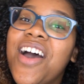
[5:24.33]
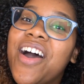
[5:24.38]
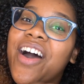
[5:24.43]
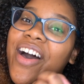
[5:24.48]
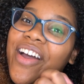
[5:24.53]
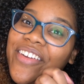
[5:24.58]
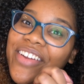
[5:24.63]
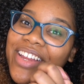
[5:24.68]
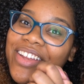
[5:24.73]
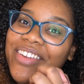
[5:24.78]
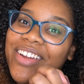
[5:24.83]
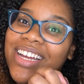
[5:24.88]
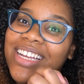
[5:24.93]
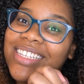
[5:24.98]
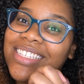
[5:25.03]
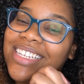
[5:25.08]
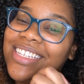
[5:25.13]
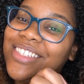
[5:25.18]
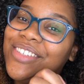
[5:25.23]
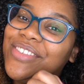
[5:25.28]
Alright
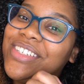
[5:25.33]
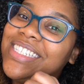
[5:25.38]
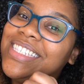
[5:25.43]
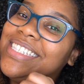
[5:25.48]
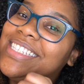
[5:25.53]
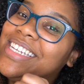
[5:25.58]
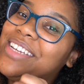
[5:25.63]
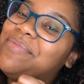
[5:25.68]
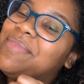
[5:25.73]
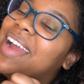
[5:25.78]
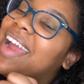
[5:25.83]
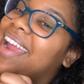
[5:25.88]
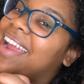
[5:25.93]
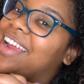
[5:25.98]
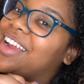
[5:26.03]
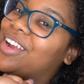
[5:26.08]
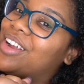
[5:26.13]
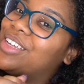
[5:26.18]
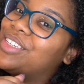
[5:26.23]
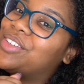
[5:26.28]
guys, as you can see, my
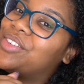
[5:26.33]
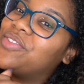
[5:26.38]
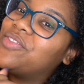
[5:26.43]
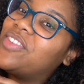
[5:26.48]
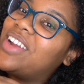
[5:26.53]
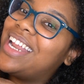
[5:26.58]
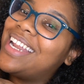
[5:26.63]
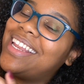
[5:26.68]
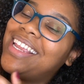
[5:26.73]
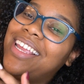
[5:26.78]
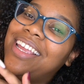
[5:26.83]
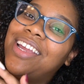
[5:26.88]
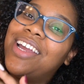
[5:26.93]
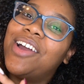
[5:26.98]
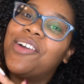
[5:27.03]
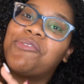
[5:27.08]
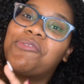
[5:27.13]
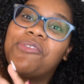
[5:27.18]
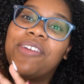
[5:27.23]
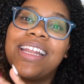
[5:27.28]
hair is already
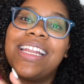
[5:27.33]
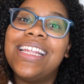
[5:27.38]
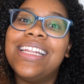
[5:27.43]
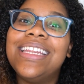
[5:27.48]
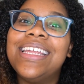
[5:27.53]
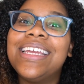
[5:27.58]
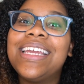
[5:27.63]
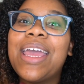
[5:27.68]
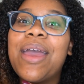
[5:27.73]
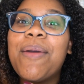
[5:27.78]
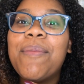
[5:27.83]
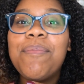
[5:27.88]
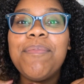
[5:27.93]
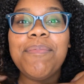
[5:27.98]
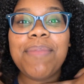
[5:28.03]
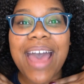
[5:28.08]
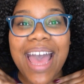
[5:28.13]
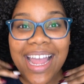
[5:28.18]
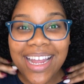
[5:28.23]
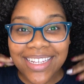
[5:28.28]
ready to get
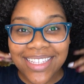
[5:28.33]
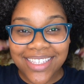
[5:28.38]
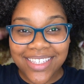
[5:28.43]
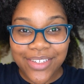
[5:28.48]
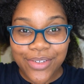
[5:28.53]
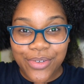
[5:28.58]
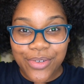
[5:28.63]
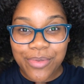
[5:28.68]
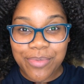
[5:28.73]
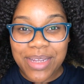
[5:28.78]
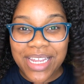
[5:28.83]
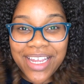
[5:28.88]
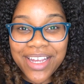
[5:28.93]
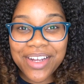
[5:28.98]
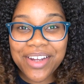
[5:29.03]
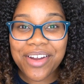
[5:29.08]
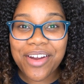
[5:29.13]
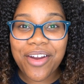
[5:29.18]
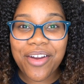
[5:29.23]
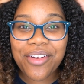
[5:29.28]
back to
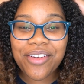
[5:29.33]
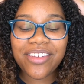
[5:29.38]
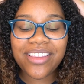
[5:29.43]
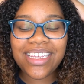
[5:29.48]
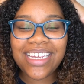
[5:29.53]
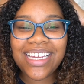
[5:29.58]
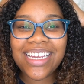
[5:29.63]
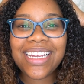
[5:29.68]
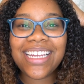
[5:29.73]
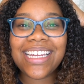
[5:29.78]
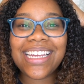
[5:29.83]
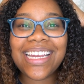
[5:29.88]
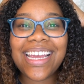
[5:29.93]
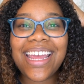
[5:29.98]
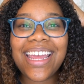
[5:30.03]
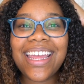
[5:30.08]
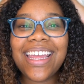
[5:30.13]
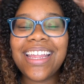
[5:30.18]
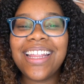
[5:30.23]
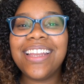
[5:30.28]
being curly
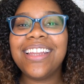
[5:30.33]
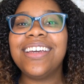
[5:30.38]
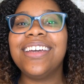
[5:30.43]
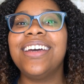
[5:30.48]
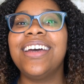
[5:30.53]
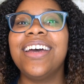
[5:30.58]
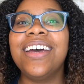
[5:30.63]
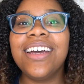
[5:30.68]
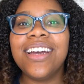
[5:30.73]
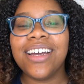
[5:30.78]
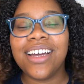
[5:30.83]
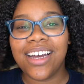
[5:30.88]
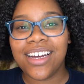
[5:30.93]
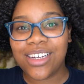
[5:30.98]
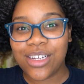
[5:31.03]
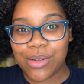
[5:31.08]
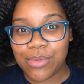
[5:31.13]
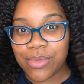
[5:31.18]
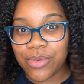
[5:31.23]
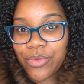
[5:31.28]
again.
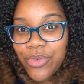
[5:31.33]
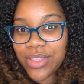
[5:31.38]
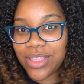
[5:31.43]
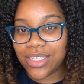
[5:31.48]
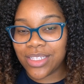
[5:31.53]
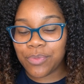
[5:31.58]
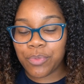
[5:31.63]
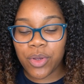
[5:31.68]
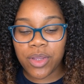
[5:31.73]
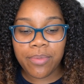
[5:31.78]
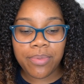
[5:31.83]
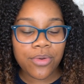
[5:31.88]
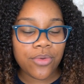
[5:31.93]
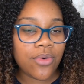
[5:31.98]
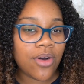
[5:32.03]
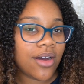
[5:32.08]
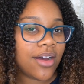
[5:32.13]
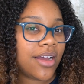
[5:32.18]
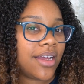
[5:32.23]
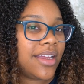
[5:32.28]
With this pre-poo
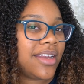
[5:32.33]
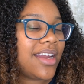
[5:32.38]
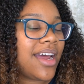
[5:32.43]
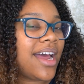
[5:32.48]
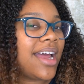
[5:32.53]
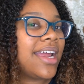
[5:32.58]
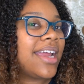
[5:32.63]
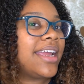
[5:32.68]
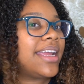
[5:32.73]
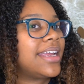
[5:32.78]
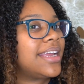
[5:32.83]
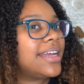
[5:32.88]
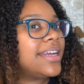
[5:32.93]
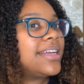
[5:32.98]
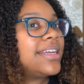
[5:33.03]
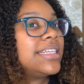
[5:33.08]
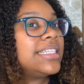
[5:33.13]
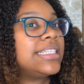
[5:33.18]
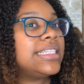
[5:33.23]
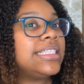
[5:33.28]
on, I
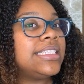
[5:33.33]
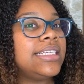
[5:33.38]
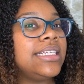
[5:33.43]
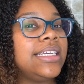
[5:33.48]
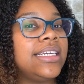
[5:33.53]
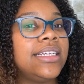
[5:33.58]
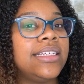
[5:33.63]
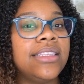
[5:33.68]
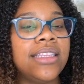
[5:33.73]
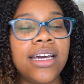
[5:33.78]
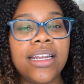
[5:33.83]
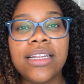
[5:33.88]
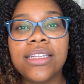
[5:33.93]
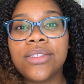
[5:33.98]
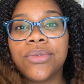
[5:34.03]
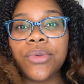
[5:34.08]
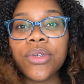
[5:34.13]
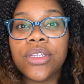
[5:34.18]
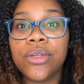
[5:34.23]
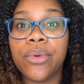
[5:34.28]
can see that
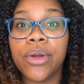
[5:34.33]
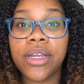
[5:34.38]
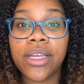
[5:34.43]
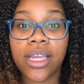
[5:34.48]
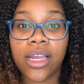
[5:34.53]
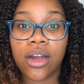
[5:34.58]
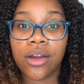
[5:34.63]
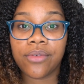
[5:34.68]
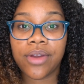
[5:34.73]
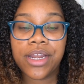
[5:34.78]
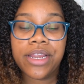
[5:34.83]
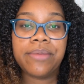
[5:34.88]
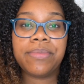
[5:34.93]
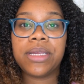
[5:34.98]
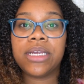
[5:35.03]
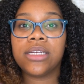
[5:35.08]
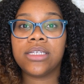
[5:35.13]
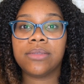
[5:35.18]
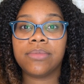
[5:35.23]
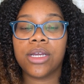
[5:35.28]
it's really working already
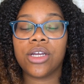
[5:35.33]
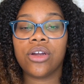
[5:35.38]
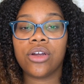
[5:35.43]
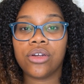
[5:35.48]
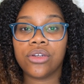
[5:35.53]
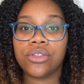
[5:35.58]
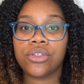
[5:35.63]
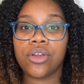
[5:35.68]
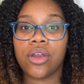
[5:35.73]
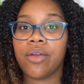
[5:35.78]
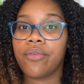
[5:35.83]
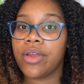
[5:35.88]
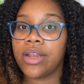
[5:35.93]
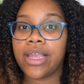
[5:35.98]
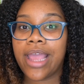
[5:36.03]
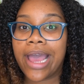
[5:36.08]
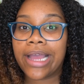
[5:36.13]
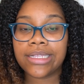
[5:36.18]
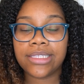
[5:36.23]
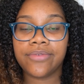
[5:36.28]
because my curls are already
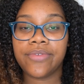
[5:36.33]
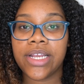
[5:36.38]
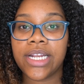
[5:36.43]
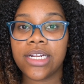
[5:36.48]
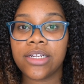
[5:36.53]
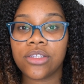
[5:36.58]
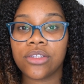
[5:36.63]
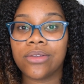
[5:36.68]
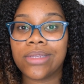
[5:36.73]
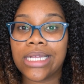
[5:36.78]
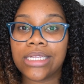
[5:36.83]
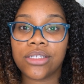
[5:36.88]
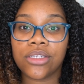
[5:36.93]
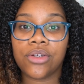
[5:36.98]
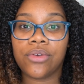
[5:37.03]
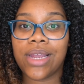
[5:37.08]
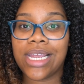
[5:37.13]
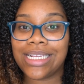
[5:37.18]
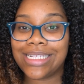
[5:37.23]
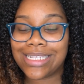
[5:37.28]
activated, so that's a
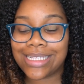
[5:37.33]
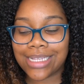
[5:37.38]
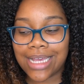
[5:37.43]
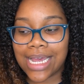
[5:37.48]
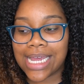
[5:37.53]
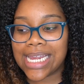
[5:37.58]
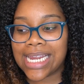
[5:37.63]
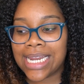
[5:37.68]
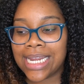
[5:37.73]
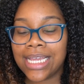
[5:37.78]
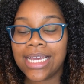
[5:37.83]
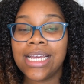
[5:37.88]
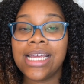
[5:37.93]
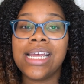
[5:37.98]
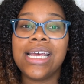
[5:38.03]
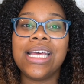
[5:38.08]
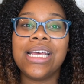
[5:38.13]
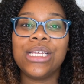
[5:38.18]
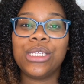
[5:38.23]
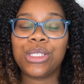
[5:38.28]
great sign.
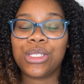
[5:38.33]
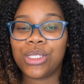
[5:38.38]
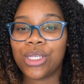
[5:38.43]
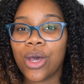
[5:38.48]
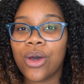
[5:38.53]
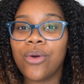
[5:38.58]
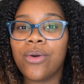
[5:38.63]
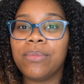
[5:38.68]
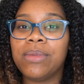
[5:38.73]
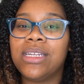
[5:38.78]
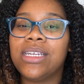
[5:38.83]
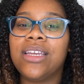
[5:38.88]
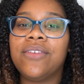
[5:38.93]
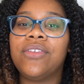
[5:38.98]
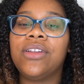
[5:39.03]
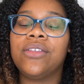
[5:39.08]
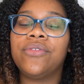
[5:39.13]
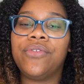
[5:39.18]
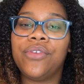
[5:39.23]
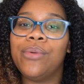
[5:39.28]
So I'm going to give
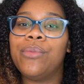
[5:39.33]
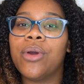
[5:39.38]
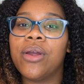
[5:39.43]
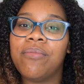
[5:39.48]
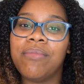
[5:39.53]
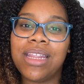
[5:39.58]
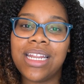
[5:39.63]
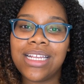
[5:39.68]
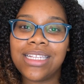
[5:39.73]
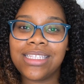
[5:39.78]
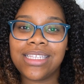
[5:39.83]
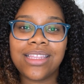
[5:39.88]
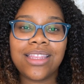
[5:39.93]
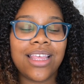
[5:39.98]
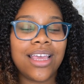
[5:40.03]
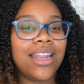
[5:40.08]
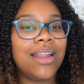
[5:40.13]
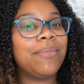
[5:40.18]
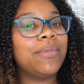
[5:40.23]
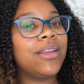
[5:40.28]
it a few more minutes and
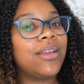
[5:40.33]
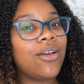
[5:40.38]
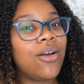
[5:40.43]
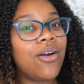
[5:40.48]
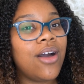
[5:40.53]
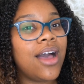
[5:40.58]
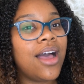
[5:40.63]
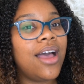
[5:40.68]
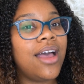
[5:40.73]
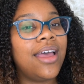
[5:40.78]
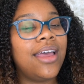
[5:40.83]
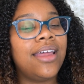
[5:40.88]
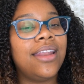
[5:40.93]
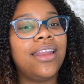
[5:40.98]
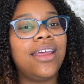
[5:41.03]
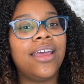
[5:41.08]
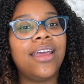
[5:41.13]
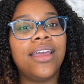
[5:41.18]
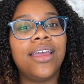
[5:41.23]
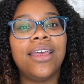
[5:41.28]
then I'm going to go ahead
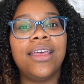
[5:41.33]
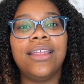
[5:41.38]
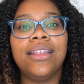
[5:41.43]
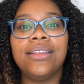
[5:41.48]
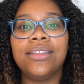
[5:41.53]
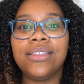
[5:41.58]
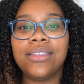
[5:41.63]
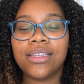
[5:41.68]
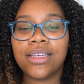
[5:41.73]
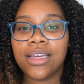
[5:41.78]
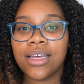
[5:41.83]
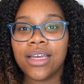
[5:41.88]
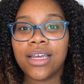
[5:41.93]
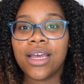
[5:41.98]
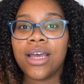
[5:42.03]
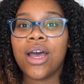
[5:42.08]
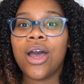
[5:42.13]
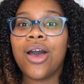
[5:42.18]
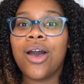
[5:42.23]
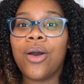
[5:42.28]
and
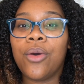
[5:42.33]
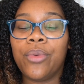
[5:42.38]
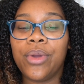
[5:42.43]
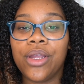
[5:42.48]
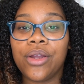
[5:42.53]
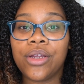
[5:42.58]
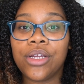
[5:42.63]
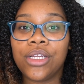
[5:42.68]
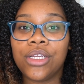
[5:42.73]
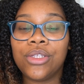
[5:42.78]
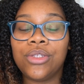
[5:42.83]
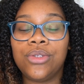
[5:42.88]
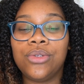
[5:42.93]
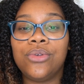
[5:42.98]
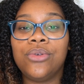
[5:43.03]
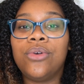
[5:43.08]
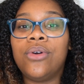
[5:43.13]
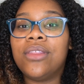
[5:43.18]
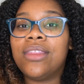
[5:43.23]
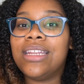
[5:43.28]
we are going to
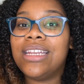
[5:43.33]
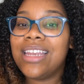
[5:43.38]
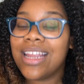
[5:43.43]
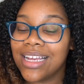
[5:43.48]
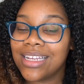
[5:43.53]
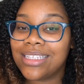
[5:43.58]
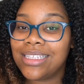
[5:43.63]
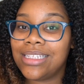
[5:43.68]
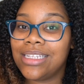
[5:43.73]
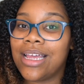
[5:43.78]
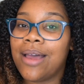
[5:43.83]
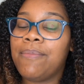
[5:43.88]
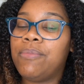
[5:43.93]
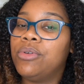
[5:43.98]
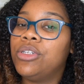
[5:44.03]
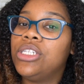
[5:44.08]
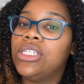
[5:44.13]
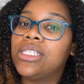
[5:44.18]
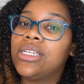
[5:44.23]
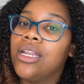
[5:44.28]
do the next step,
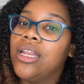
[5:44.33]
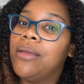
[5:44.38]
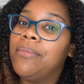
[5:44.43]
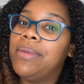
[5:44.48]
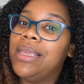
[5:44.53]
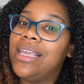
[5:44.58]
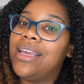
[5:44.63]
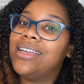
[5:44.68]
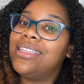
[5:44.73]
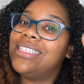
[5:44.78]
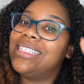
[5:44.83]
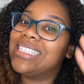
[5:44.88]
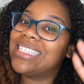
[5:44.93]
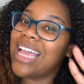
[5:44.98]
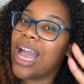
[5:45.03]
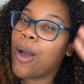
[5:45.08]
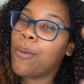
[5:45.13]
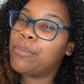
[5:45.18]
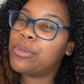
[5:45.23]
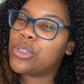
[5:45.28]
which is going to be a
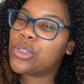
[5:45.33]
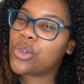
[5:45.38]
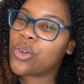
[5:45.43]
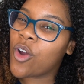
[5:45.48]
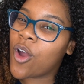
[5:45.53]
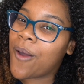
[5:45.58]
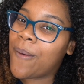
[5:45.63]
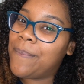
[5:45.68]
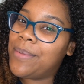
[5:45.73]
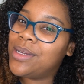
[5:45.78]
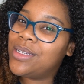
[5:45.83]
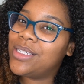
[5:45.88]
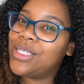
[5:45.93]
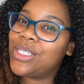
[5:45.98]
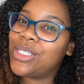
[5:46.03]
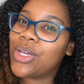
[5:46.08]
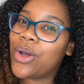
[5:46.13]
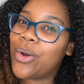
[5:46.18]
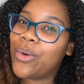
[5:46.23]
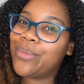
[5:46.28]
scalp scrub.
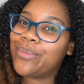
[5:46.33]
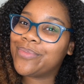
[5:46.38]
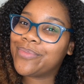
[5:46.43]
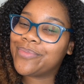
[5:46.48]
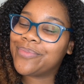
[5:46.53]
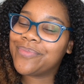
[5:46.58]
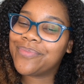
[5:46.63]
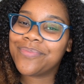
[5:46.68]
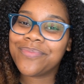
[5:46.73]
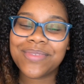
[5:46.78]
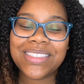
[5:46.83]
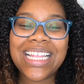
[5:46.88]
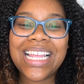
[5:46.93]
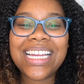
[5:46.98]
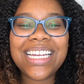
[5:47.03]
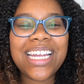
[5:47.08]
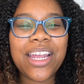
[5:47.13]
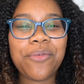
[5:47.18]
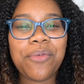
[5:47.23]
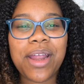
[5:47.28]
So
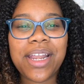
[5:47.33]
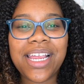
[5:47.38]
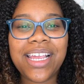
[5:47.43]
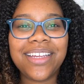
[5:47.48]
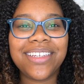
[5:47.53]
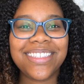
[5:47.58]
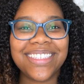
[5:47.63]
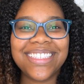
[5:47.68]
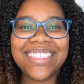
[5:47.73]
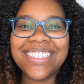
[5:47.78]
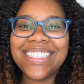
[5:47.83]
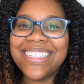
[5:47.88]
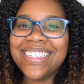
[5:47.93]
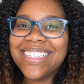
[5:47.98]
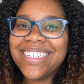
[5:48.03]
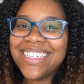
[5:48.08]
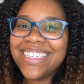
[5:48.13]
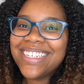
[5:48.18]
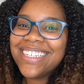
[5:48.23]
get ready.